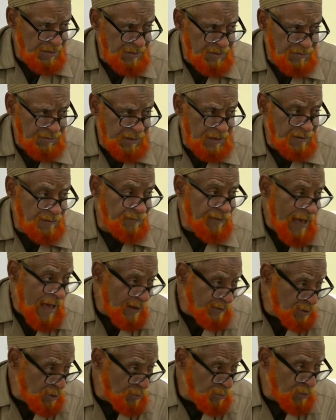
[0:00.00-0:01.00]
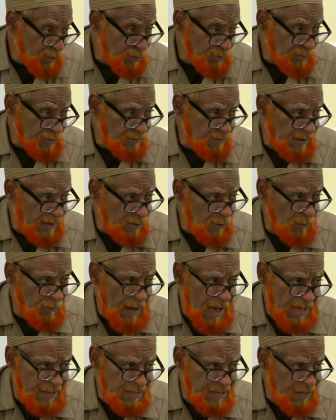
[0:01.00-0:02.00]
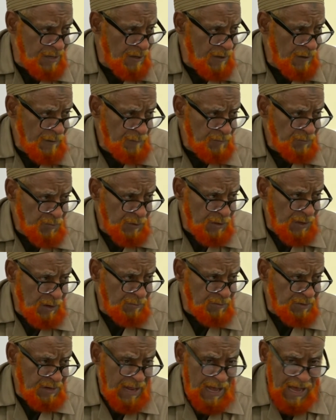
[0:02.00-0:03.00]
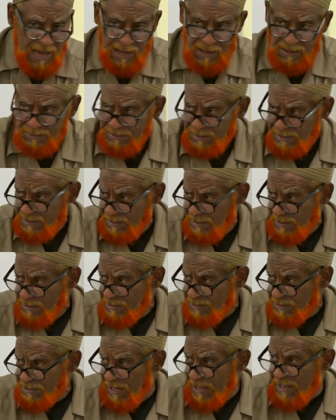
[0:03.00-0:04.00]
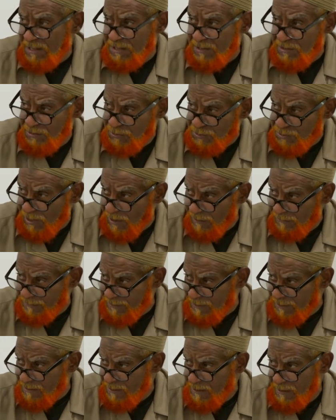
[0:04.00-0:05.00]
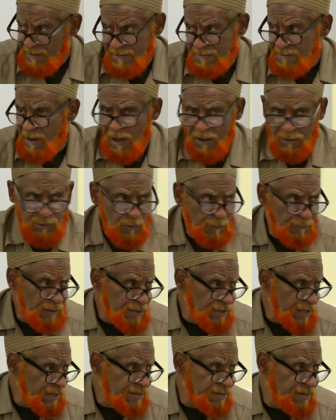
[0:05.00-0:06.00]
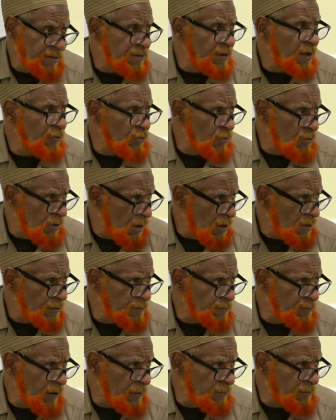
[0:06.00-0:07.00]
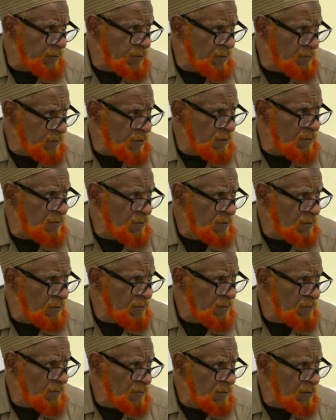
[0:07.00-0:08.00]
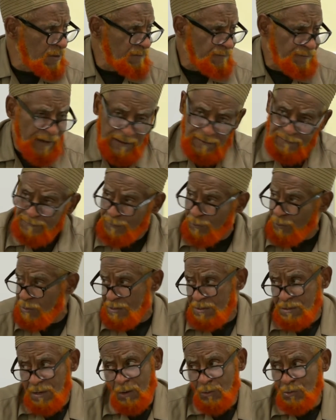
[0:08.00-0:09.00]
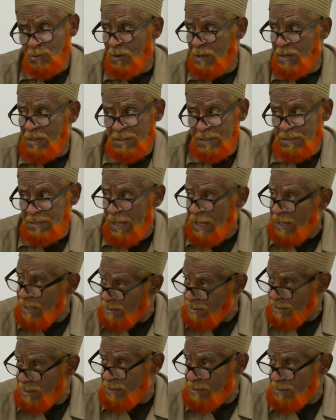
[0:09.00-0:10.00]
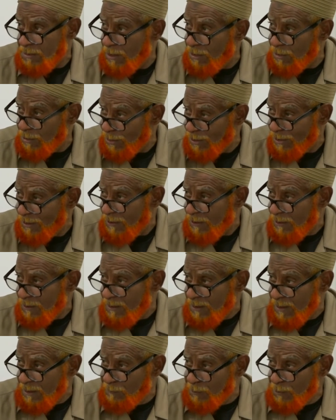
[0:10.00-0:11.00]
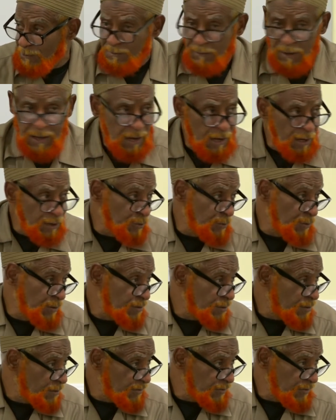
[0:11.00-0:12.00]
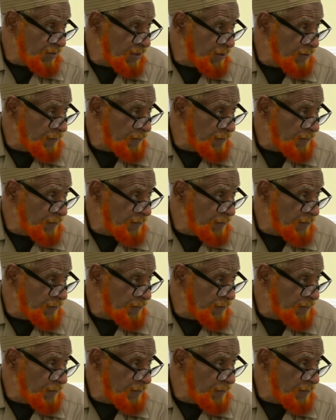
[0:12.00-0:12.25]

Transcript: his valuables, and let nobody come to the house and take his stuff. And no, you protect it. No, you guard his property. You fight for it. No, you ain't getting that. That belongs to my husband. You know what